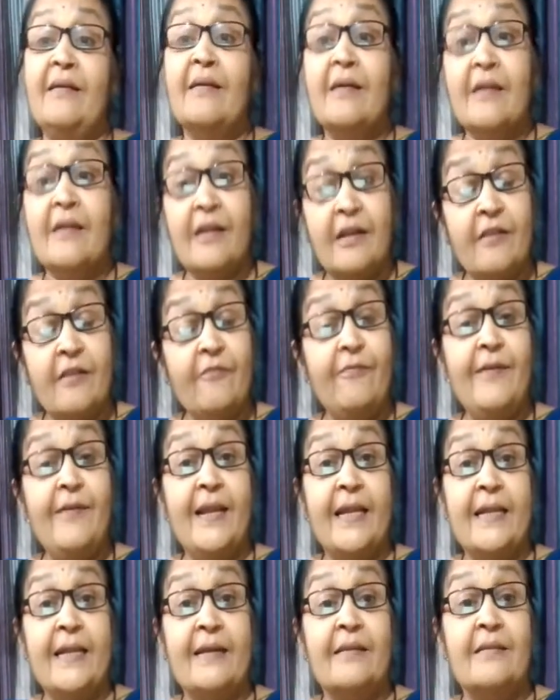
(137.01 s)

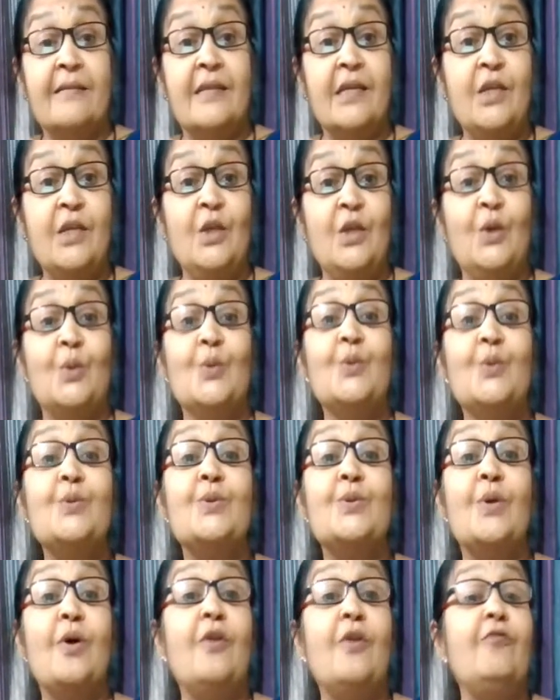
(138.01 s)
reflect the use
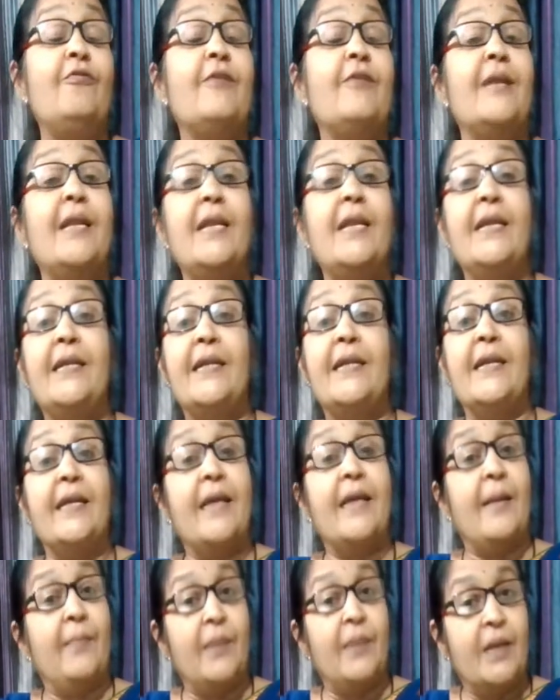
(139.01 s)
of related
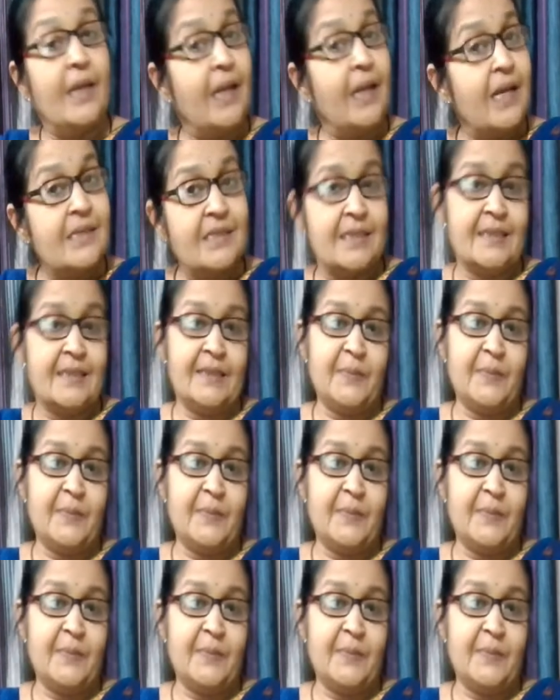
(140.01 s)
capital asset.